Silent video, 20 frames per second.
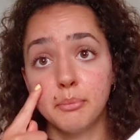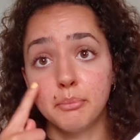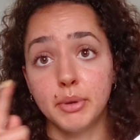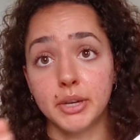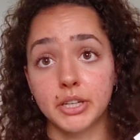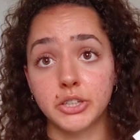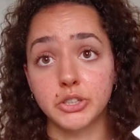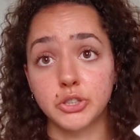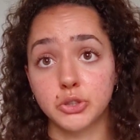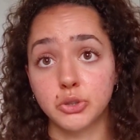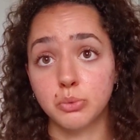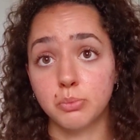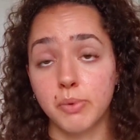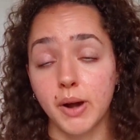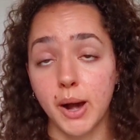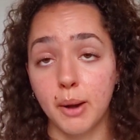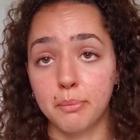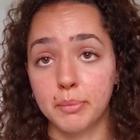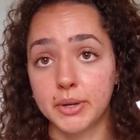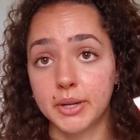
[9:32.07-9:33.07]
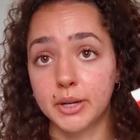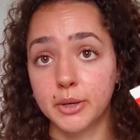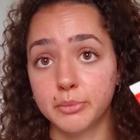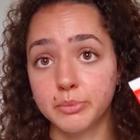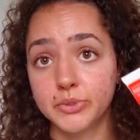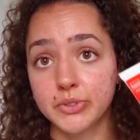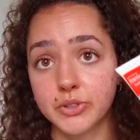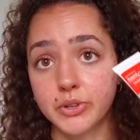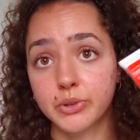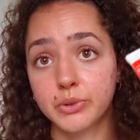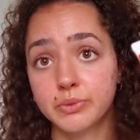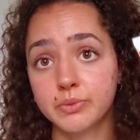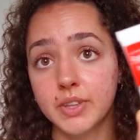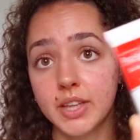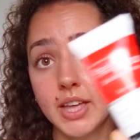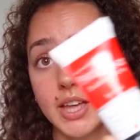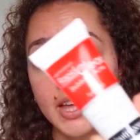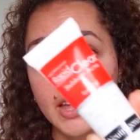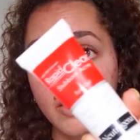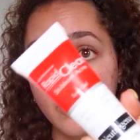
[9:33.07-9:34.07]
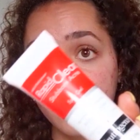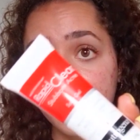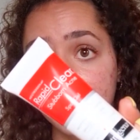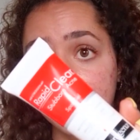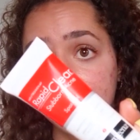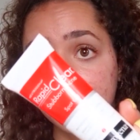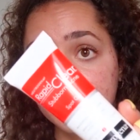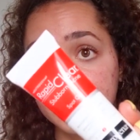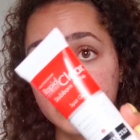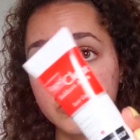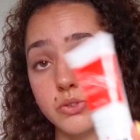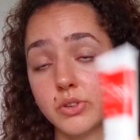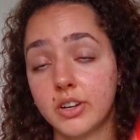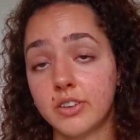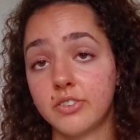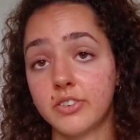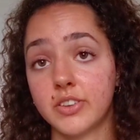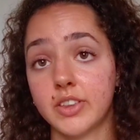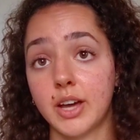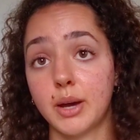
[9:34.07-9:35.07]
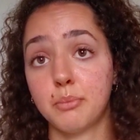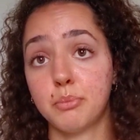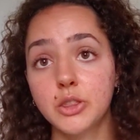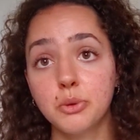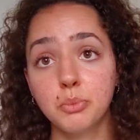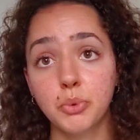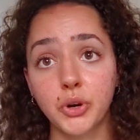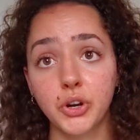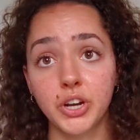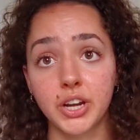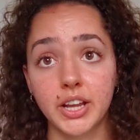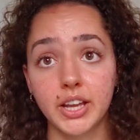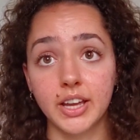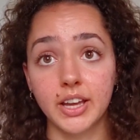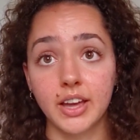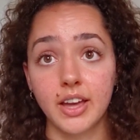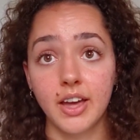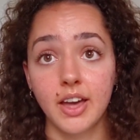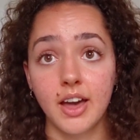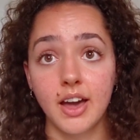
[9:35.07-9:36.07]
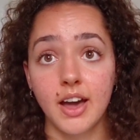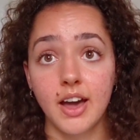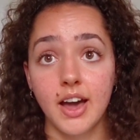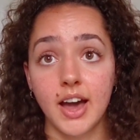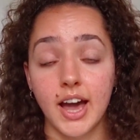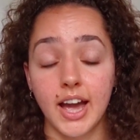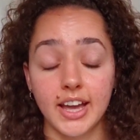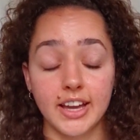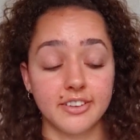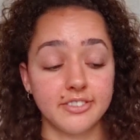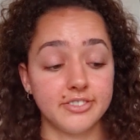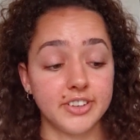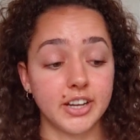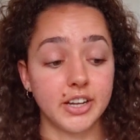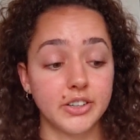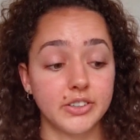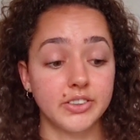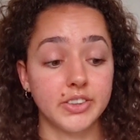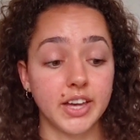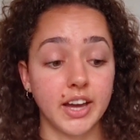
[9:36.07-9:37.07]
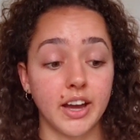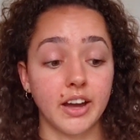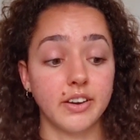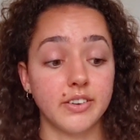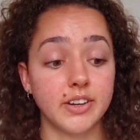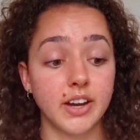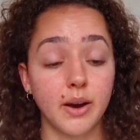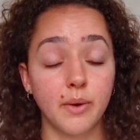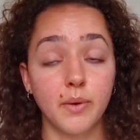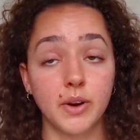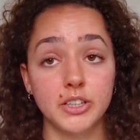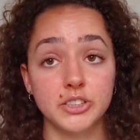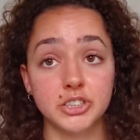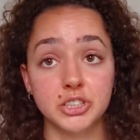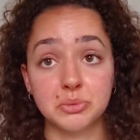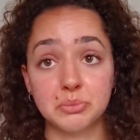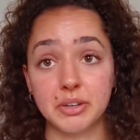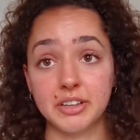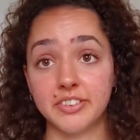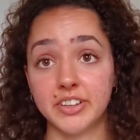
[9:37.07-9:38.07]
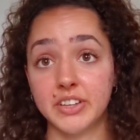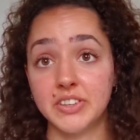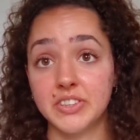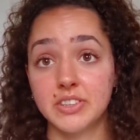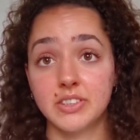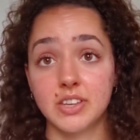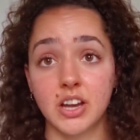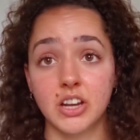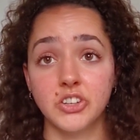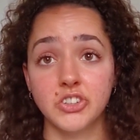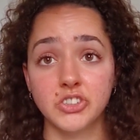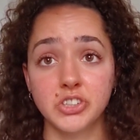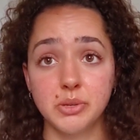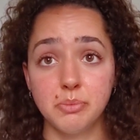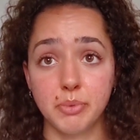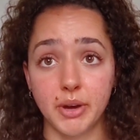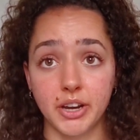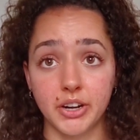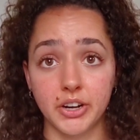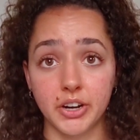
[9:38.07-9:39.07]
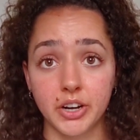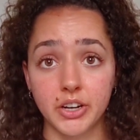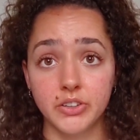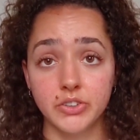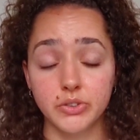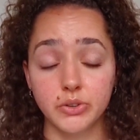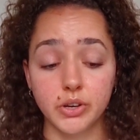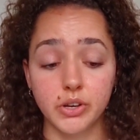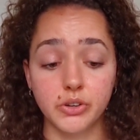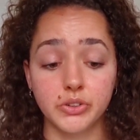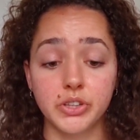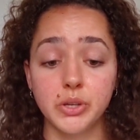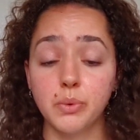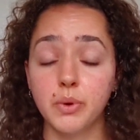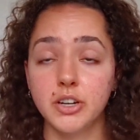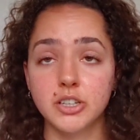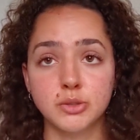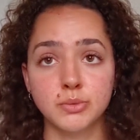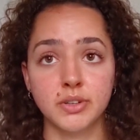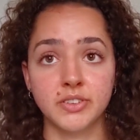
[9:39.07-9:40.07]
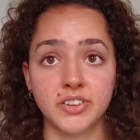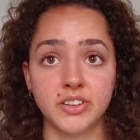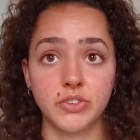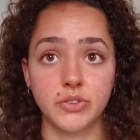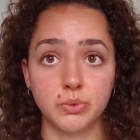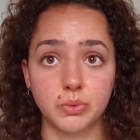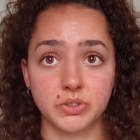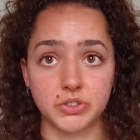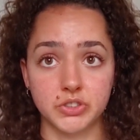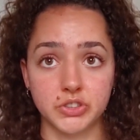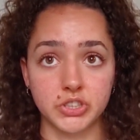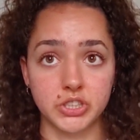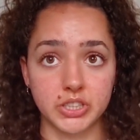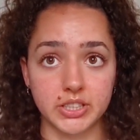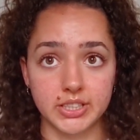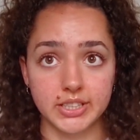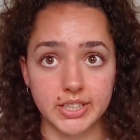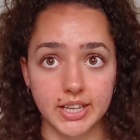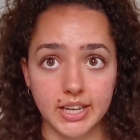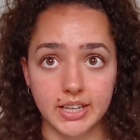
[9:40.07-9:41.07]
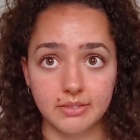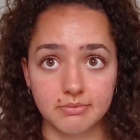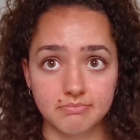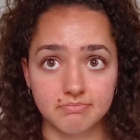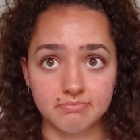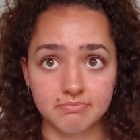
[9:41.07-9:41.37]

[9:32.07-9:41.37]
big dude popping up, so this one is great for that. In the morning, I have found that not washing my face is actually better, so I only wash my face once during the day,